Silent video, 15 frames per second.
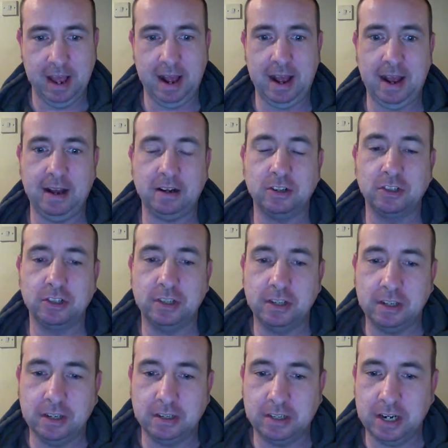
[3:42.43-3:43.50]

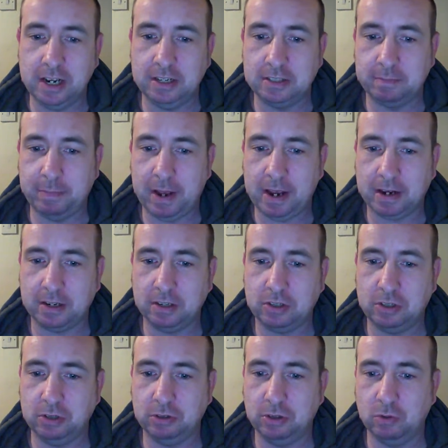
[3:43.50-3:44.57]
actually dates back
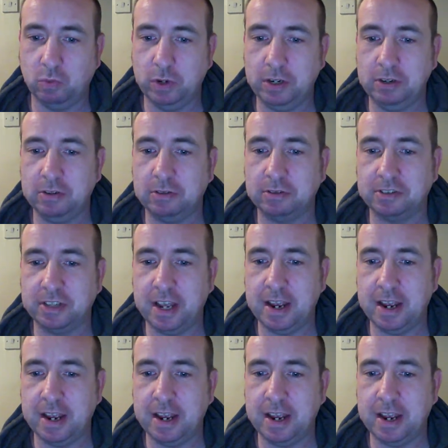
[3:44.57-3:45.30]
to the Windows